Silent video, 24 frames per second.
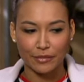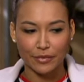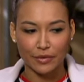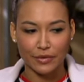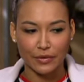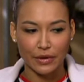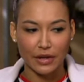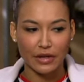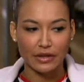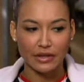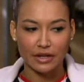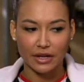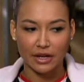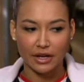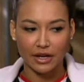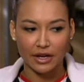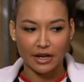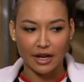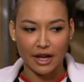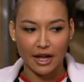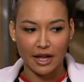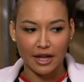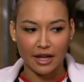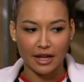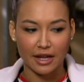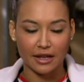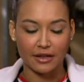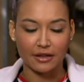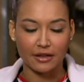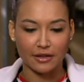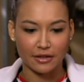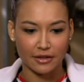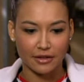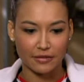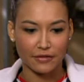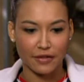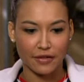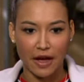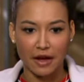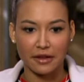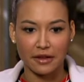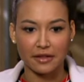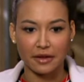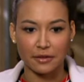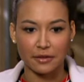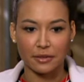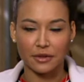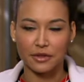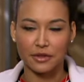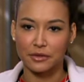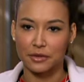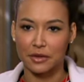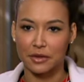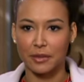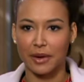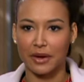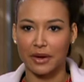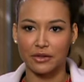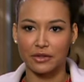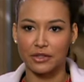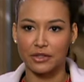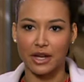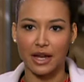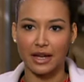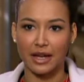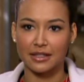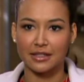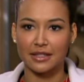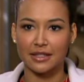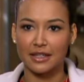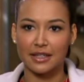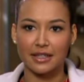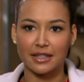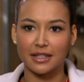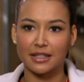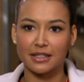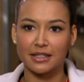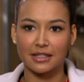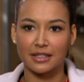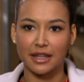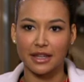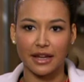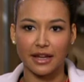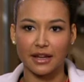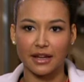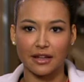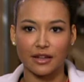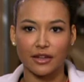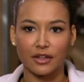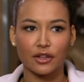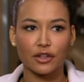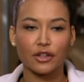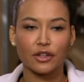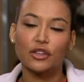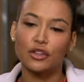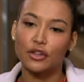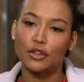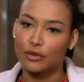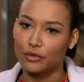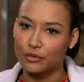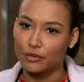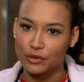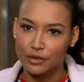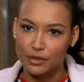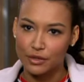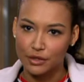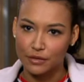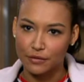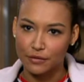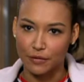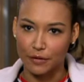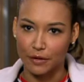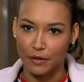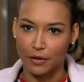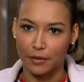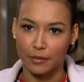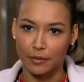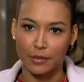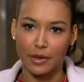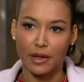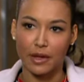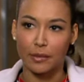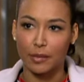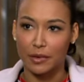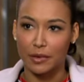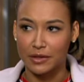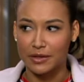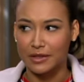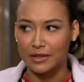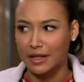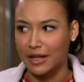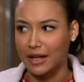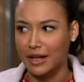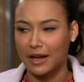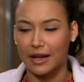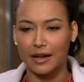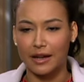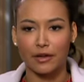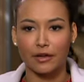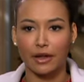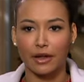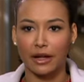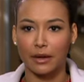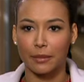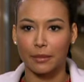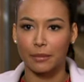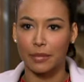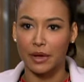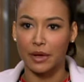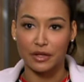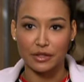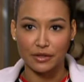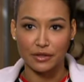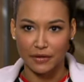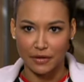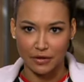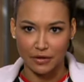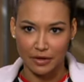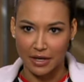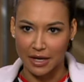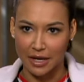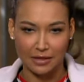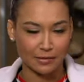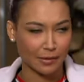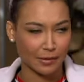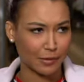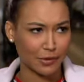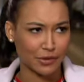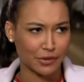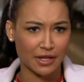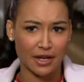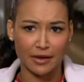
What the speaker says: Thriller and the fact that we're doing Michael Jackson is like huge for me personally, and I know like a bunch of other cast members.